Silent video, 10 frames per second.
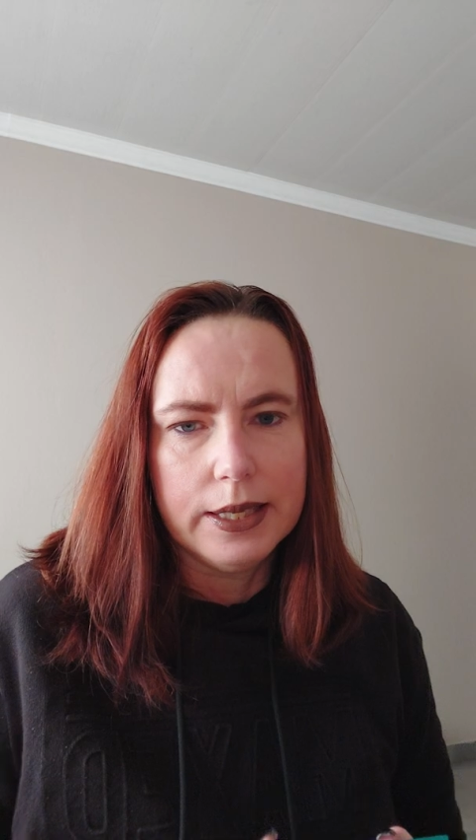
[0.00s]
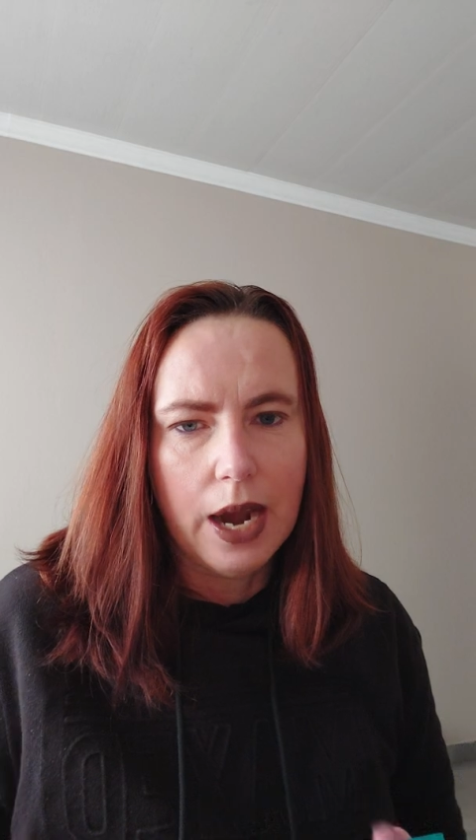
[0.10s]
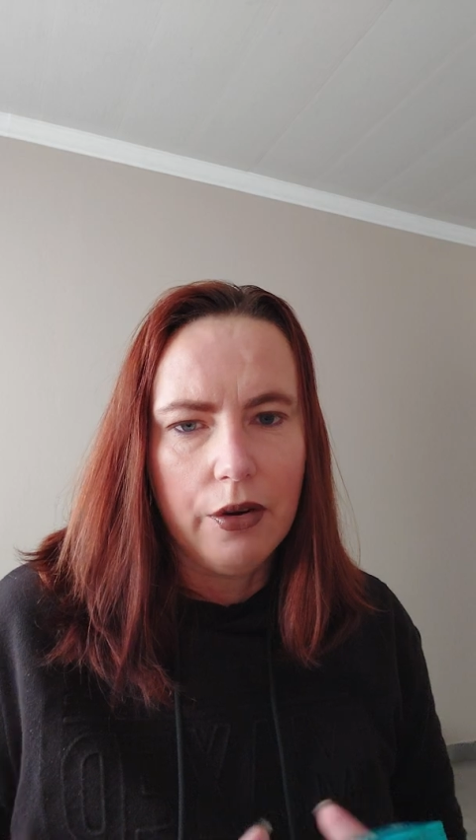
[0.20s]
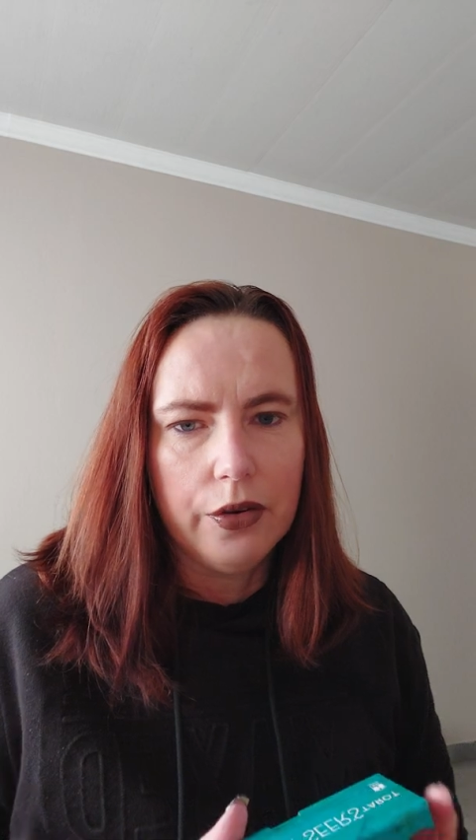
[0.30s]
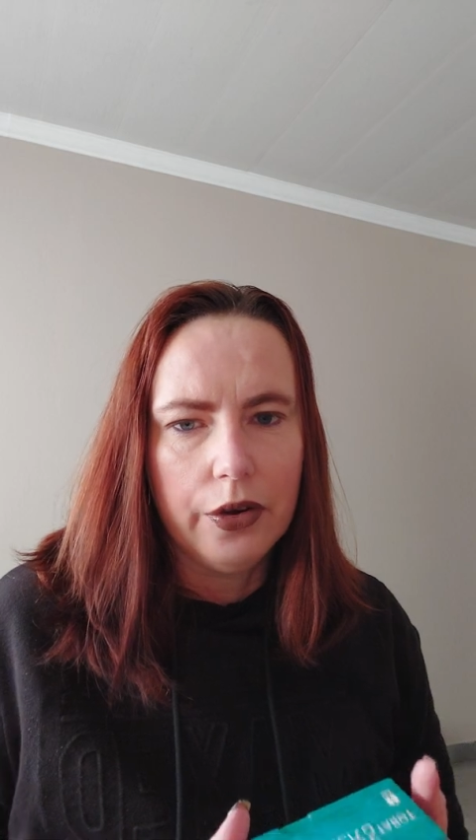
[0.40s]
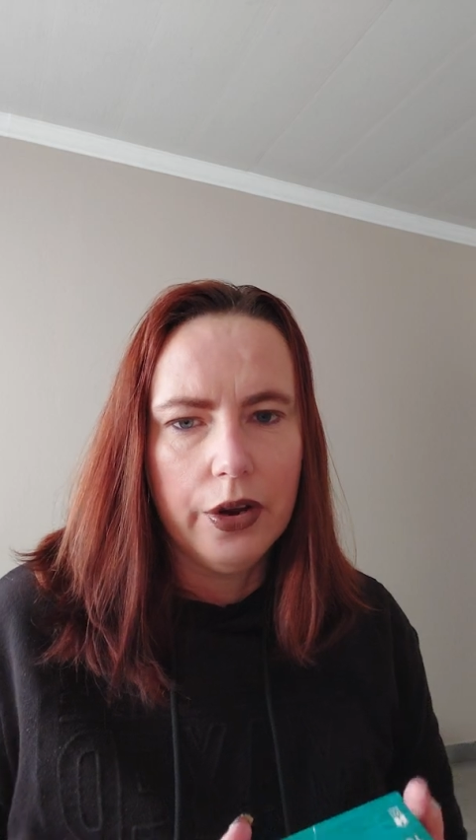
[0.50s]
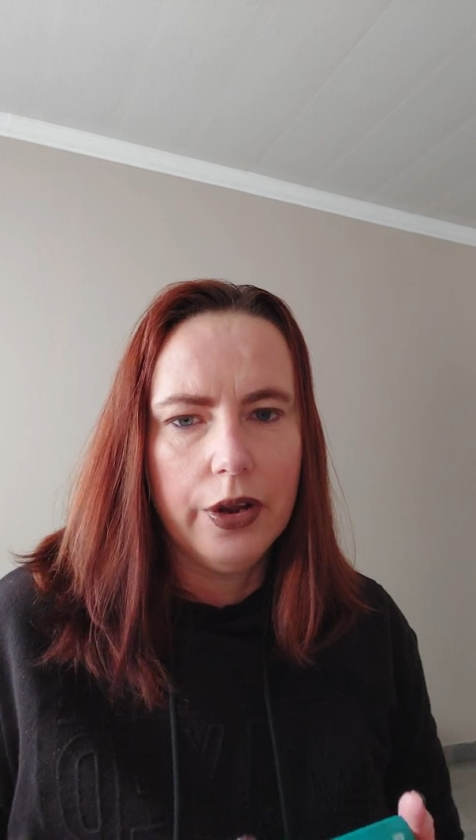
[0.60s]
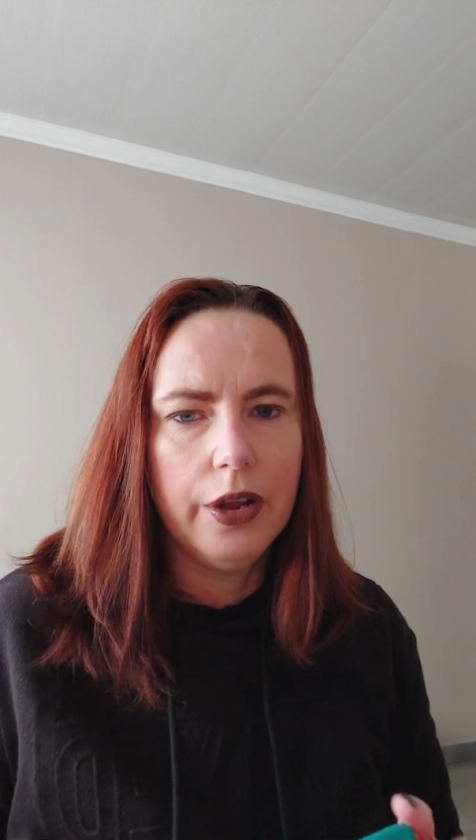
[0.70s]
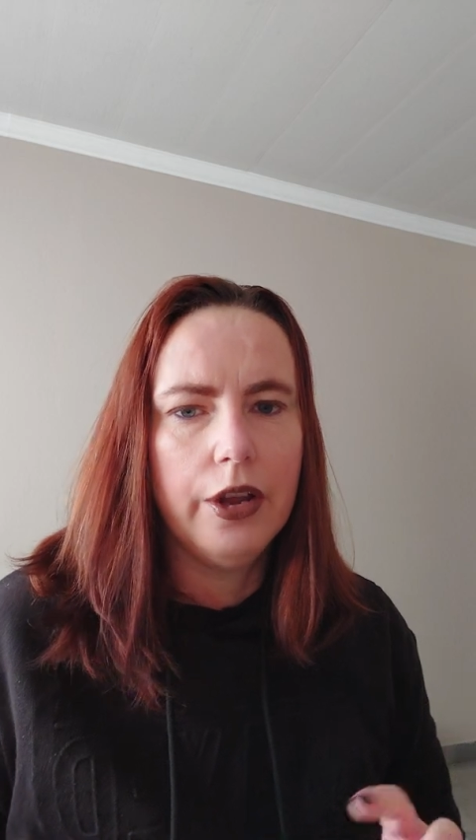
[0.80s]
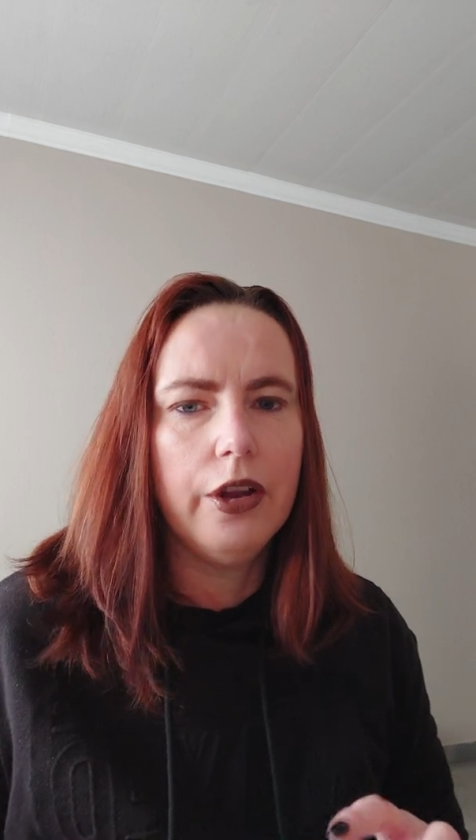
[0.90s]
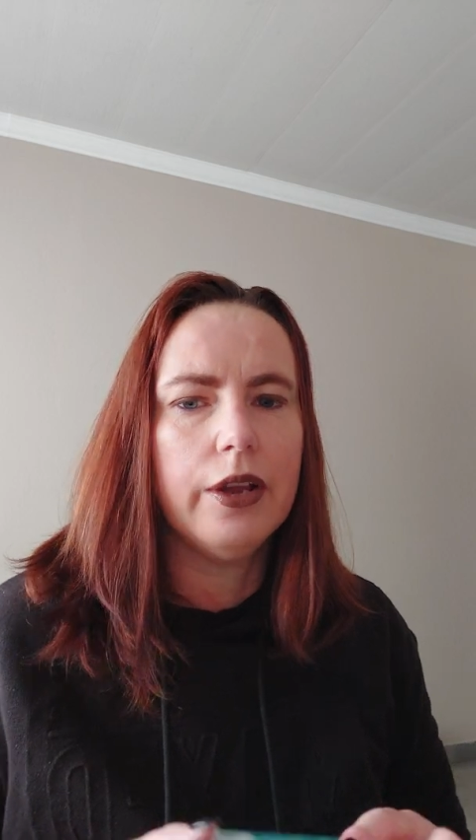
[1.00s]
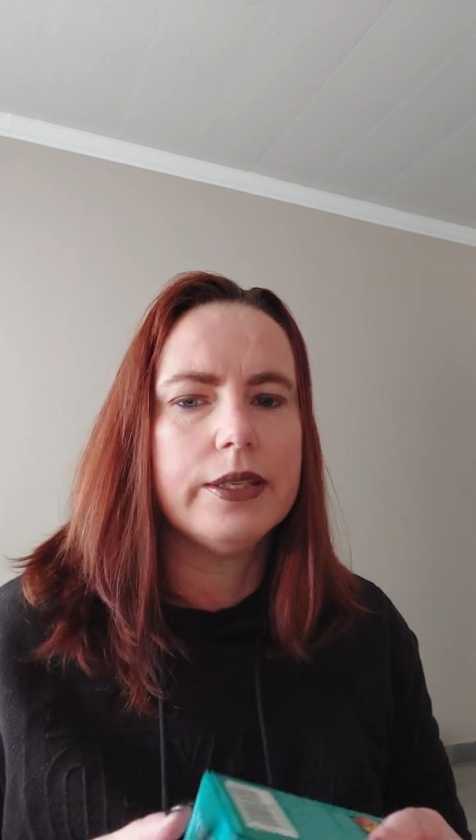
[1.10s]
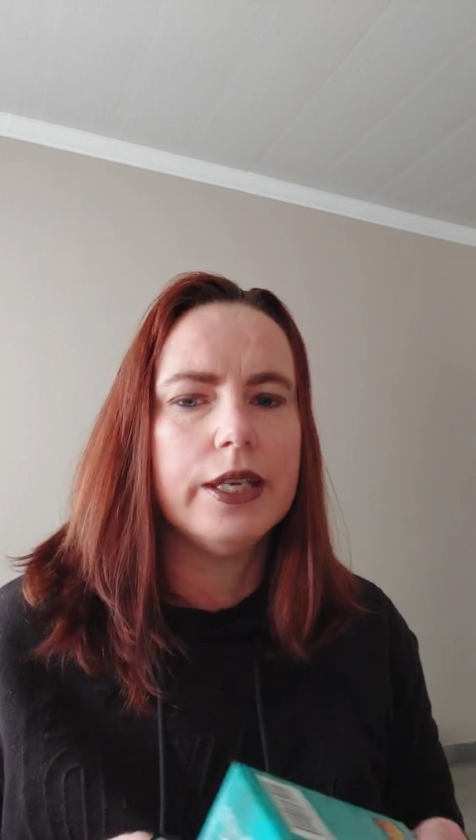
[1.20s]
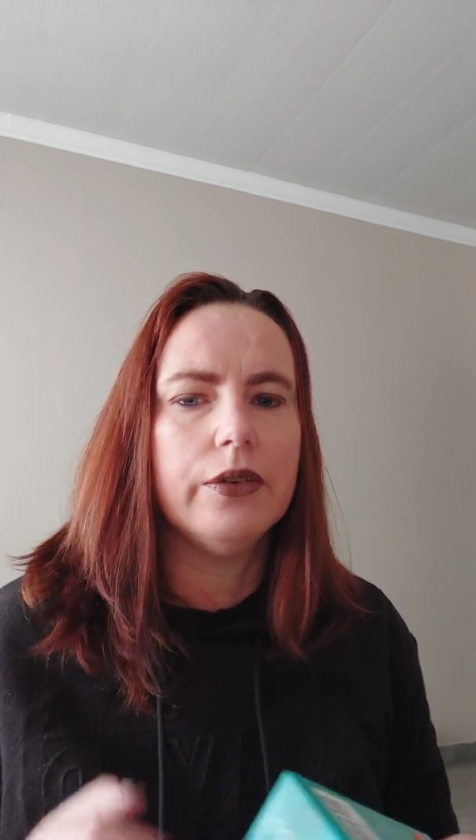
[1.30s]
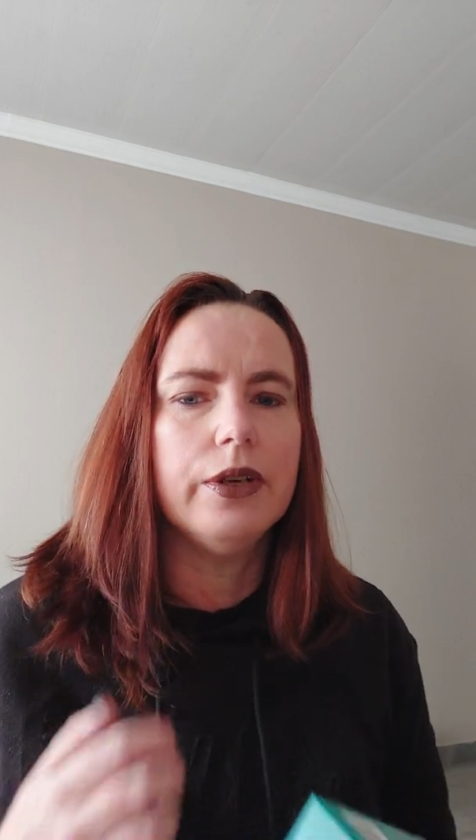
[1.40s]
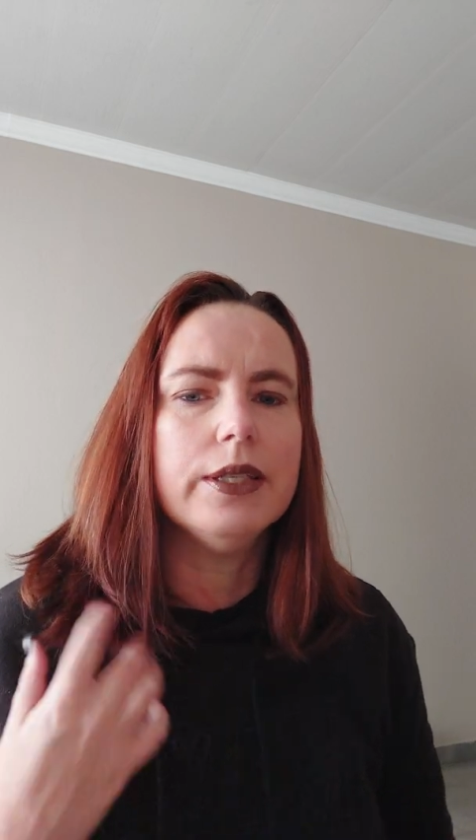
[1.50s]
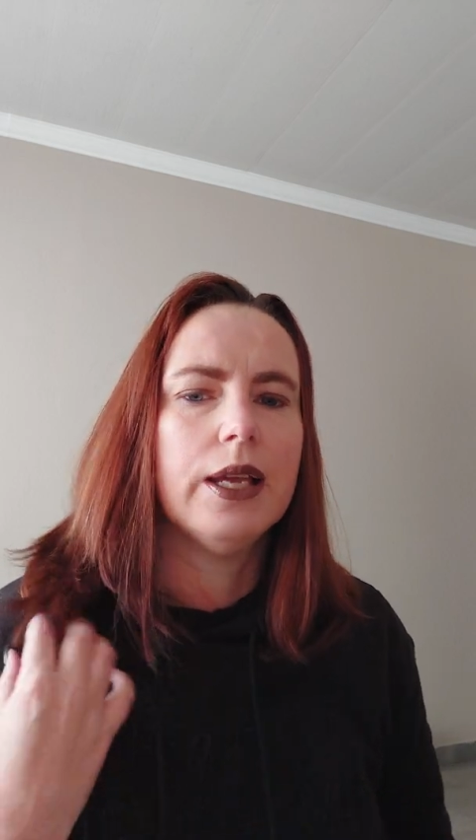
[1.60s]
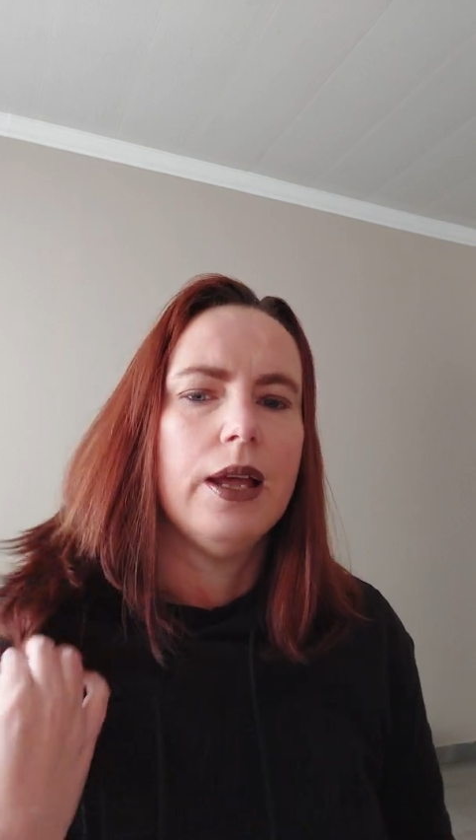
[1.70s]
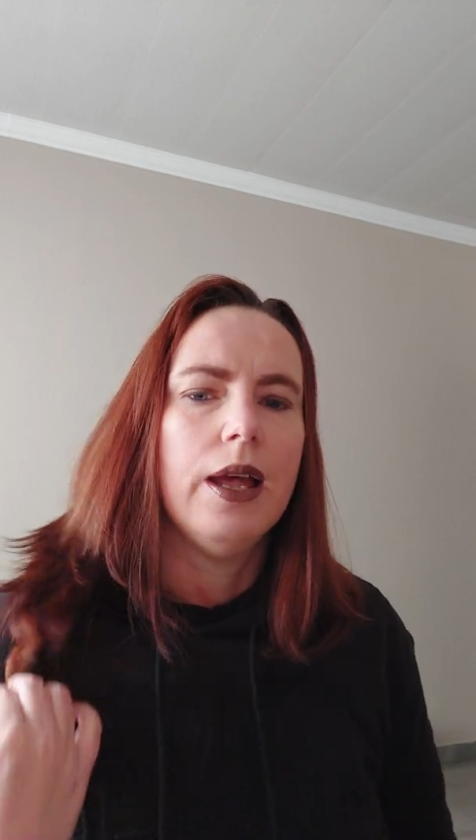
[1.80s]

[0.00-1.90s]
Tarot series.